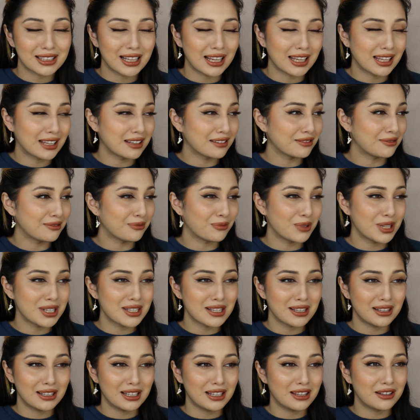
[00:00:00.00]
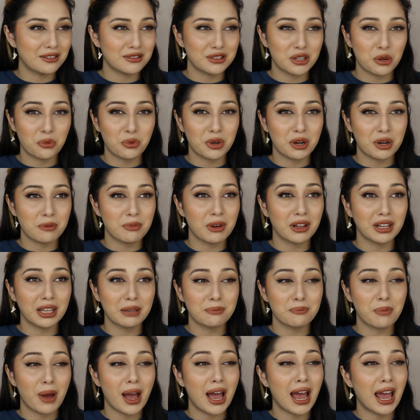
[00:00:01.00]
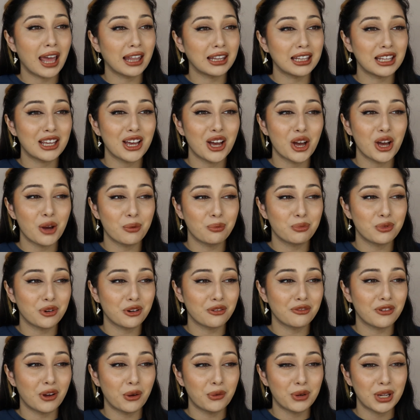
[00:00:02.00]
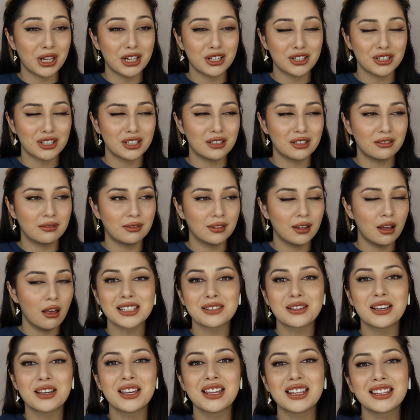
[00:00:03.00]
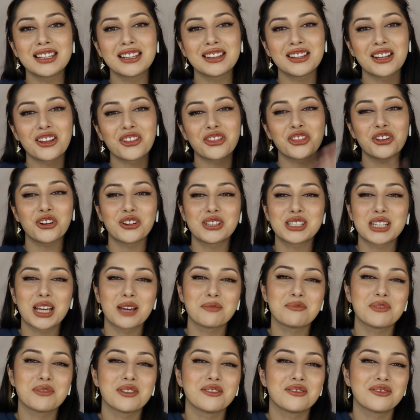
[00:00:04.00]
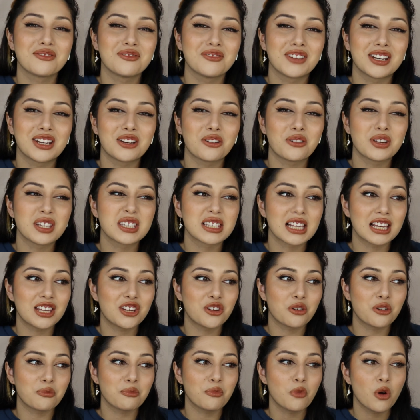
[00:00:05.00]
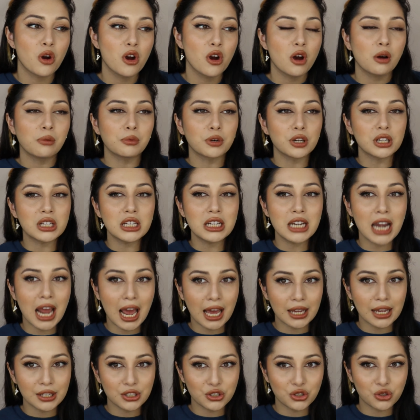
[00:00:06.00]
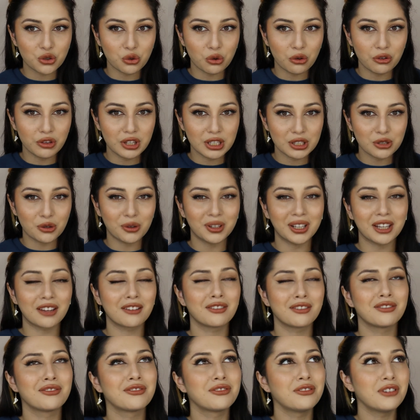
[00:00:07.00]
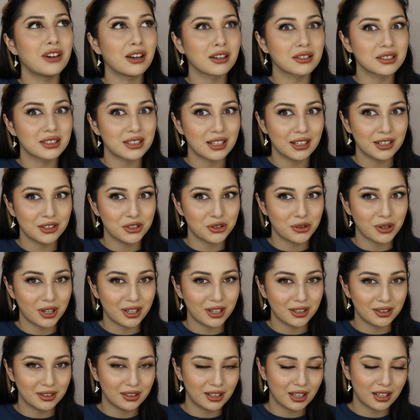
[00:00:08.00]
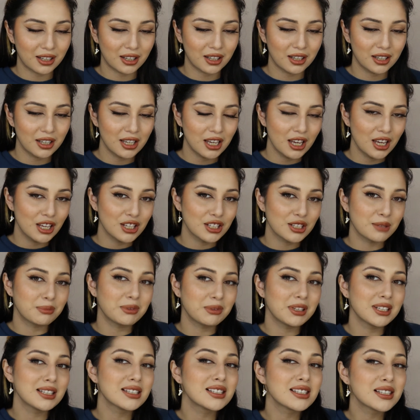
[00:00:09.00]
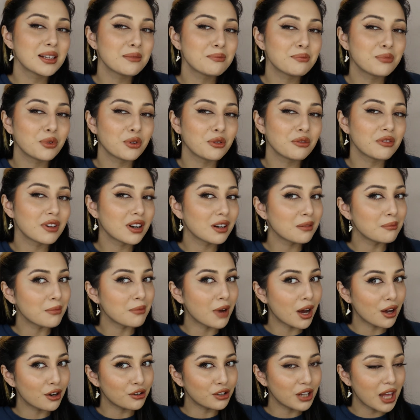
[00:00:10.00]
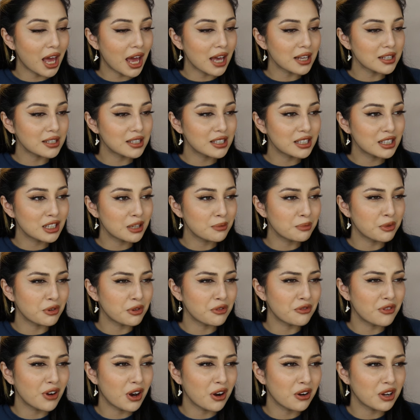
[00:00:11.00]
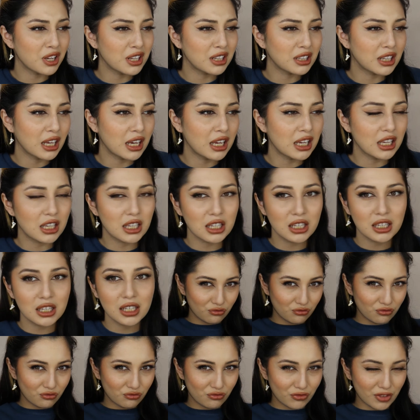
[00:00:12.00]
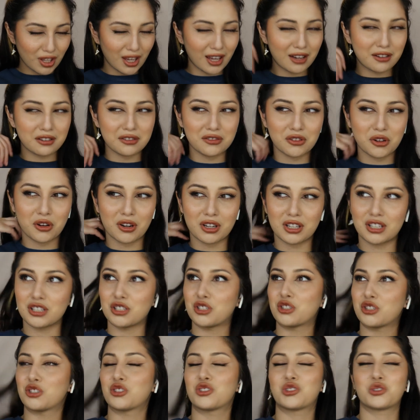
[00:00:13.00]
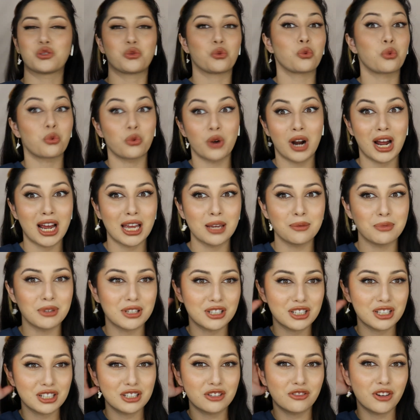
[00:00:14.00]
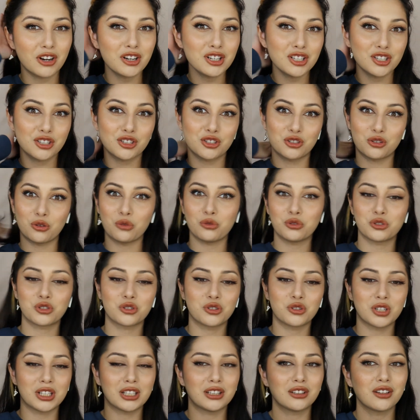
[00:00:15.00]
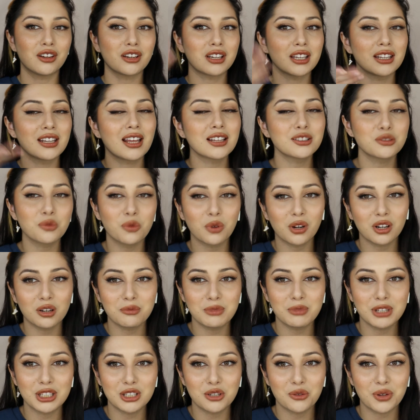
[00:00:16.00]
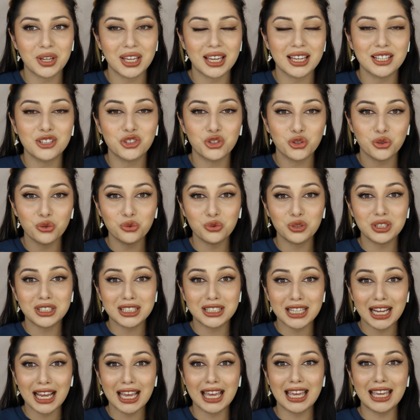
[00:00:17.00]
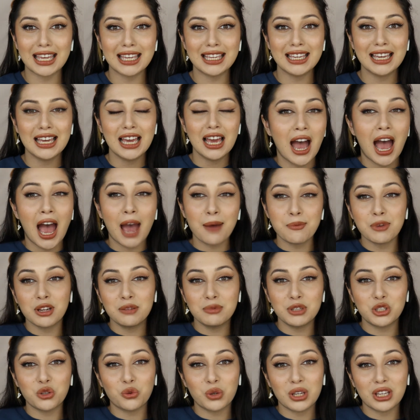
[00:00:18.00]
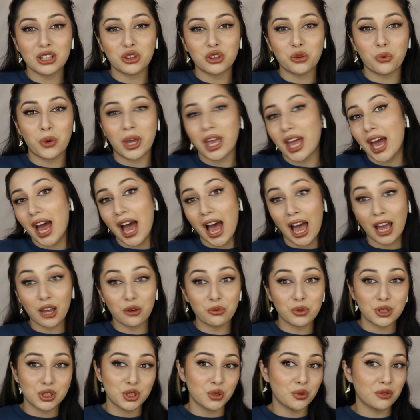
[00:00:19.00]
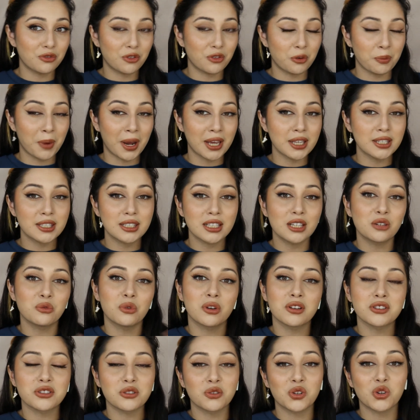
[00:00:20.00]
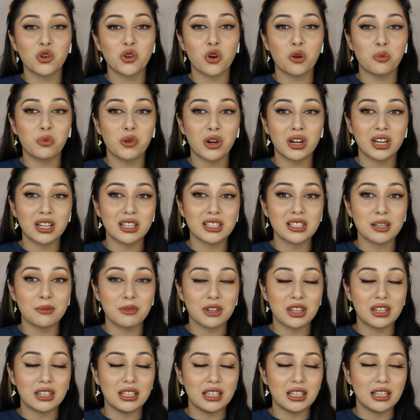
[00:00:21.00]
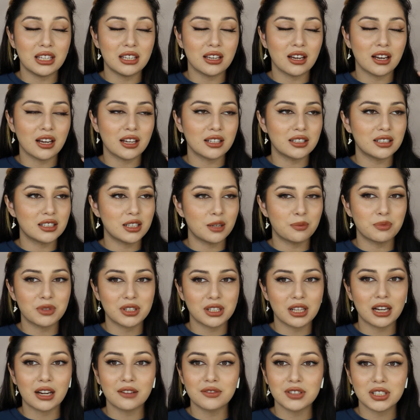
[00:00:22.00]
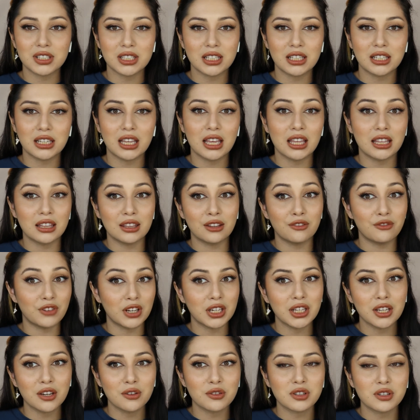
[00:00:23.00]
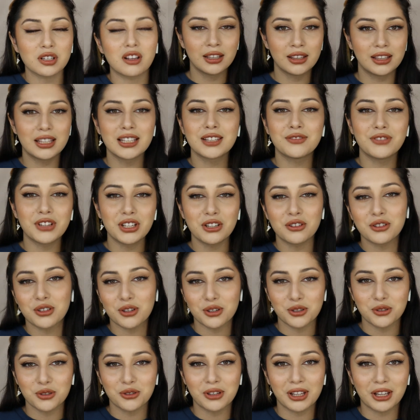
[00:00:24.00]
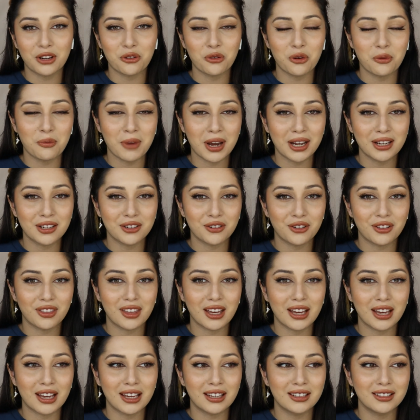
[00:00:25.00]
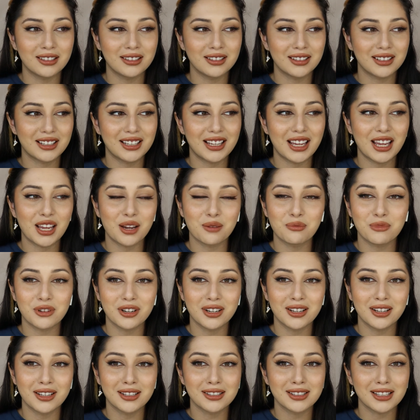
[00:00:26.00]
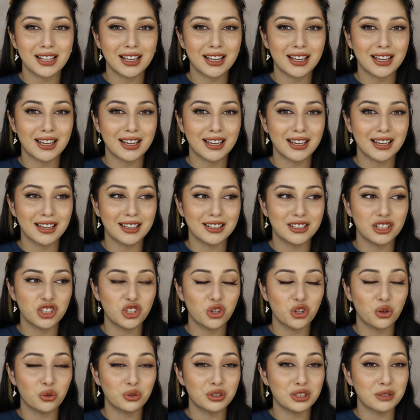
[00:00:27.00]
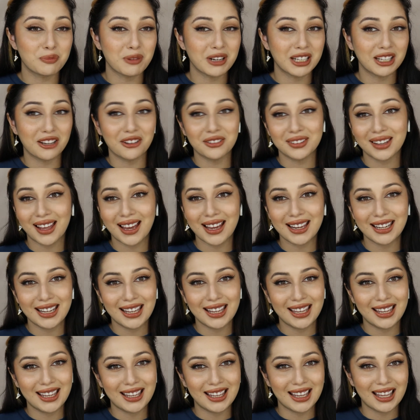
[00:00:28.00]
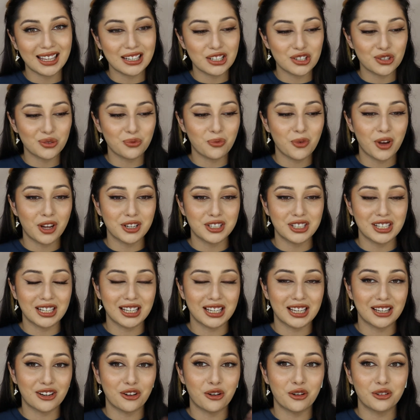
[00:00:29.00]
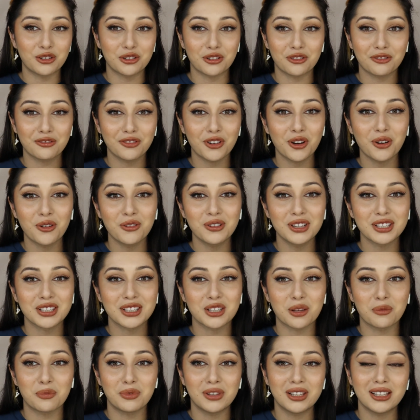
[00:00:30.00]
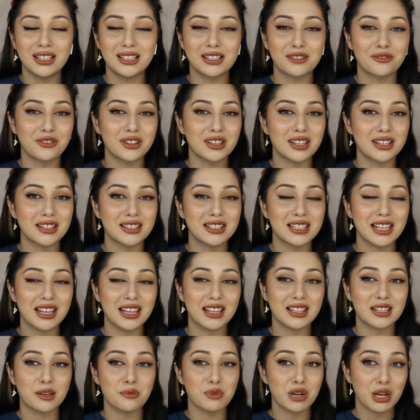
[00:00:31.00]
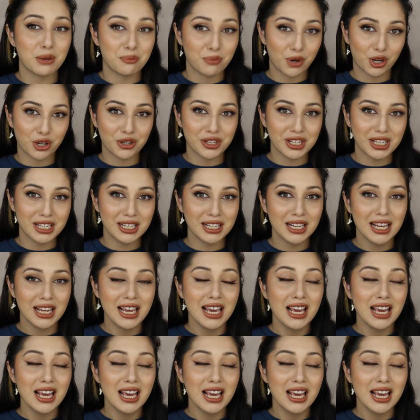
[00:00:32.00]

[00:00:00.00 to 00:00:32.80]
Like recently there's that one about piling up your foundation, and then the third type of video is your more natural, this whole fox eye trend, something simple, very model-esque, but very I don't even know how to describe it, just very sultry look. And that's what we're going to be doing today. I'm going to be doing it the way I would do it for my skin, while also incorporating some of the tips that I've seen in the videos. This video is also a reminder that cameras and depending on lighting and just watching it on your phone is completely different than seeing somebody in person.